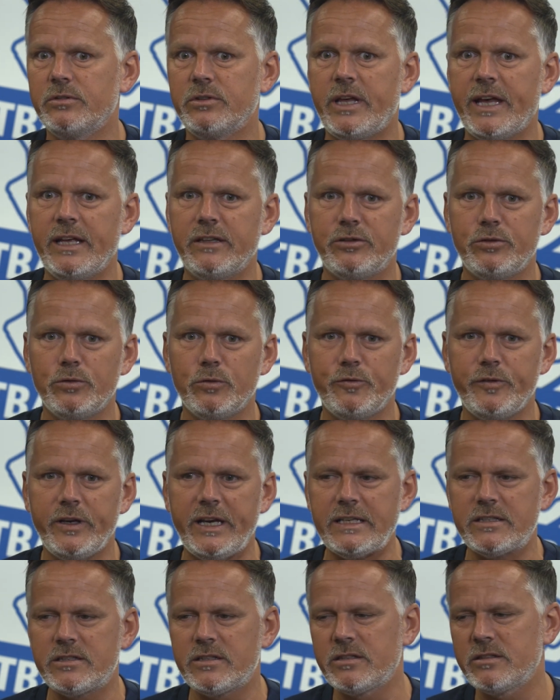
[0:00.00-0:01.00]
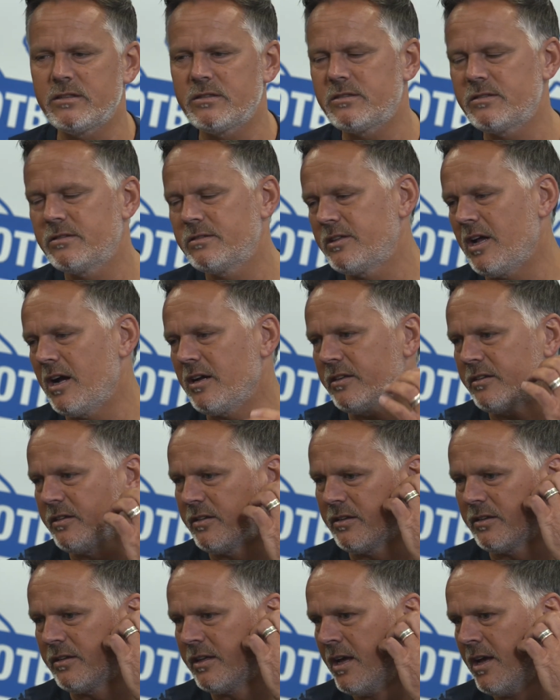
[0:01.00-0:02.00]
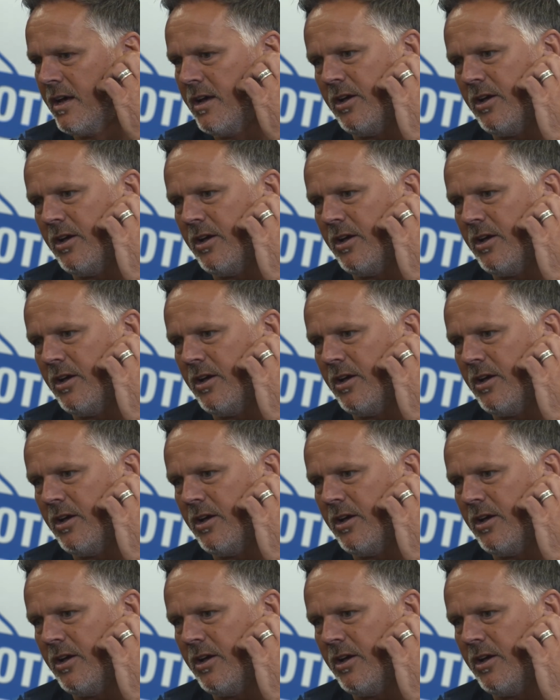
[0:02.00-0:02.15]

getting to know faces, start to